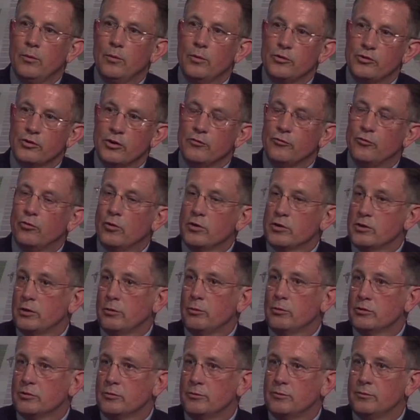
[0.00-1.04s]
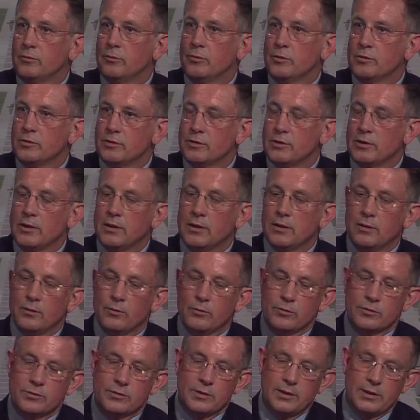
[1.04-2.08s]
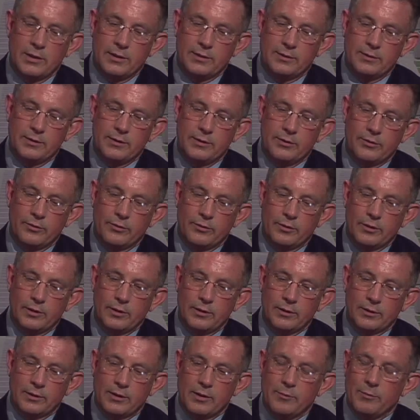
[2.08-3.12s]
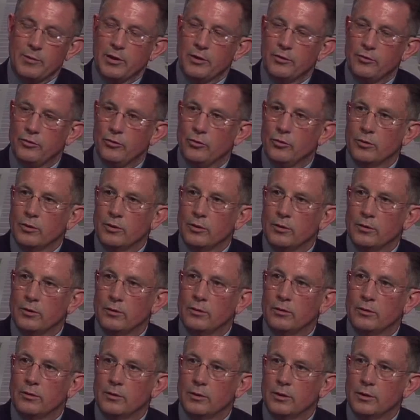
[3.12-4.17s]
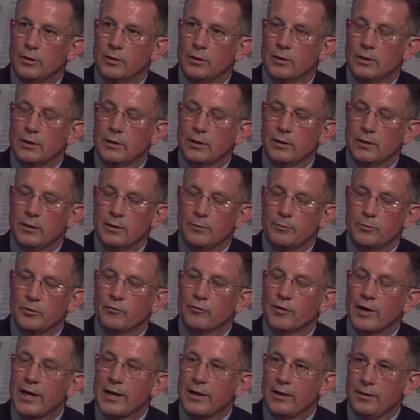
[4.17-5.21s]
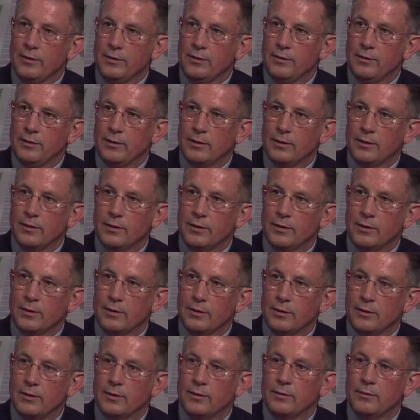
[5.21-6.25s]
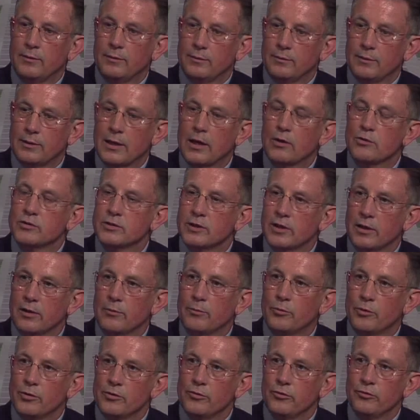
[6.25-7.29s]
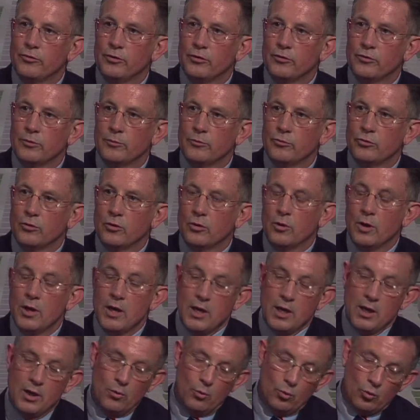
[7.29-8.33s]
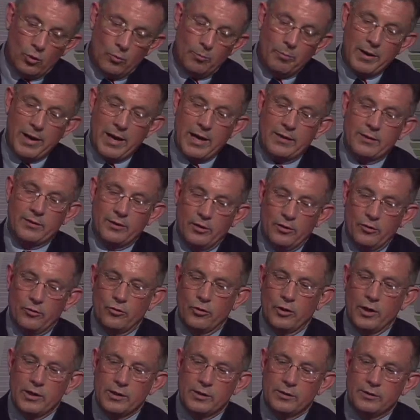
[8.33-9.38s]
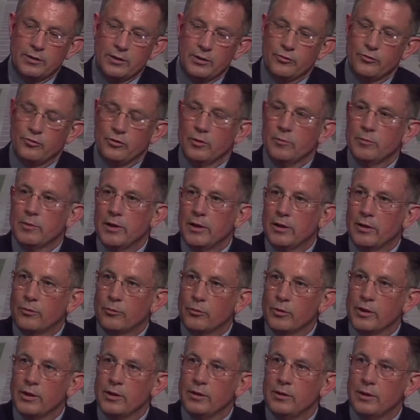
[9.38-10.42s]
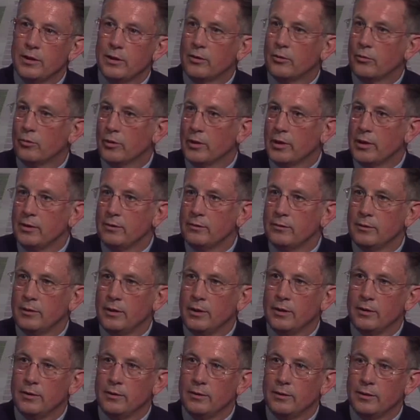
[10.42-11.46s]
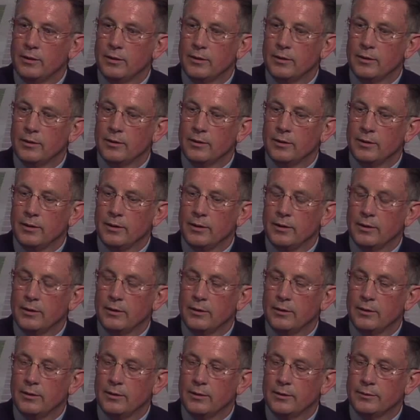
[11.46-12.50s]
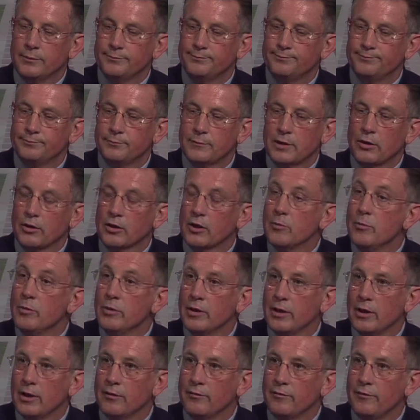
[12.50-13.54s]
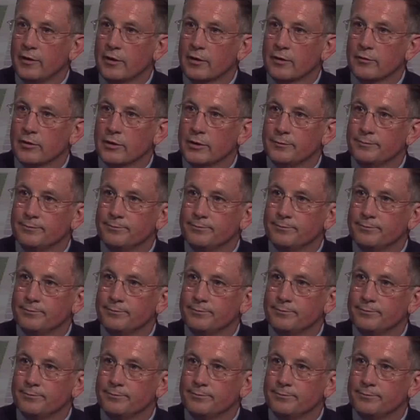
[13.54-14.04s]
which unfortunately was not either committed to or provided outside of the prison system. So we're back there trying to teach them how to read, how to write, and how to communicate effectively.